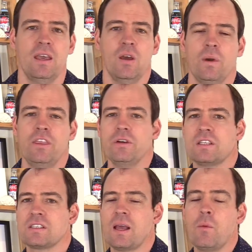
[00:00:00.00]
Whether it's
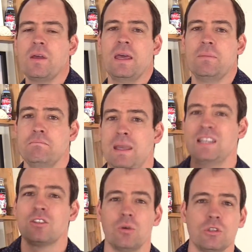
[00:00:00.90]
someone that
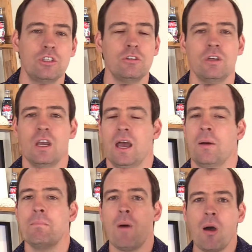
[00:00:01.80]
mentored you, a
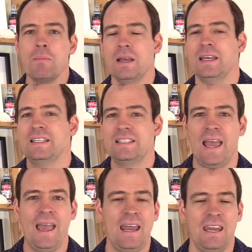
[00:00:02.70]
mom, a
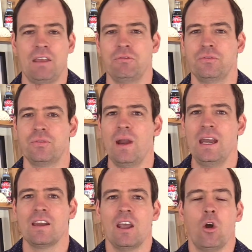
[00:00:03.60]
dad, a friend,